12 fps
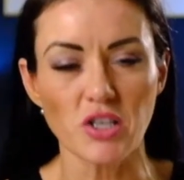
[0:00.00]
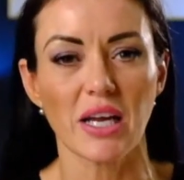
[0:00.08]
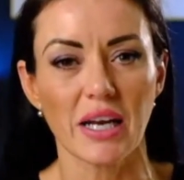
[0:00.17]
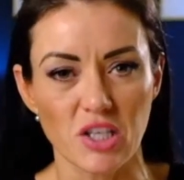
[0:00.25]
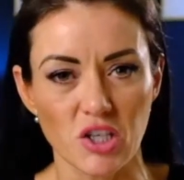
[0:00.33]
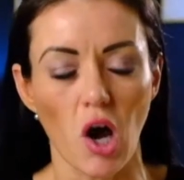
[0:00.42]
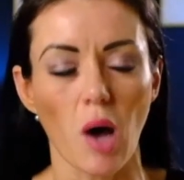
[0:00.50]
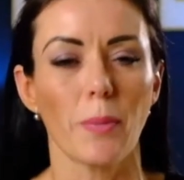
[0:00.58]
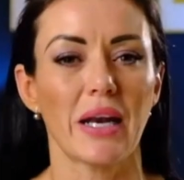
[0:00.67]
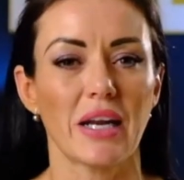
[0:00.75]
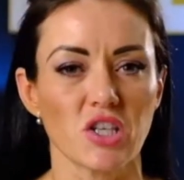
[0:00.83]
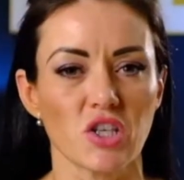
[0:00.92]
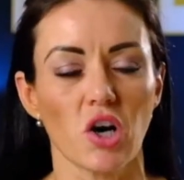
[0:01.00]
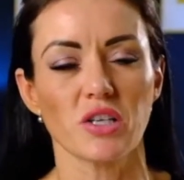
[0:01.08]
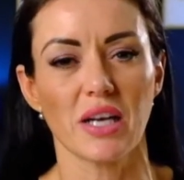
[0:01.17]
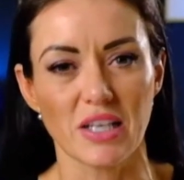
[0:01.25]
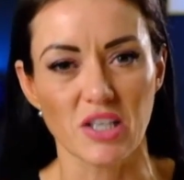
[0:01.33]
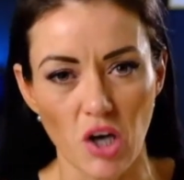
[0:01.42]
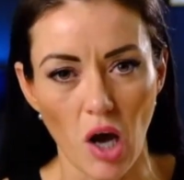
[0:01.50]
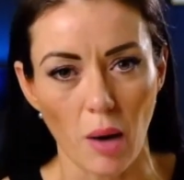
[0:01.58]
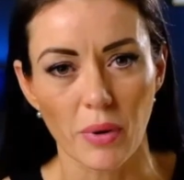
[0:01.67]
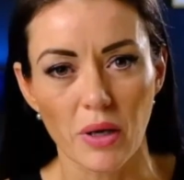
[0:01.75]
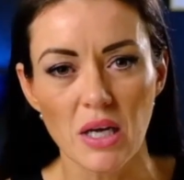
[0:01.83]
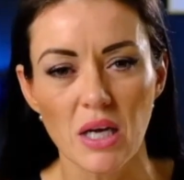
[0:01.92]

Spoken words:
and I stop and I start and I stop.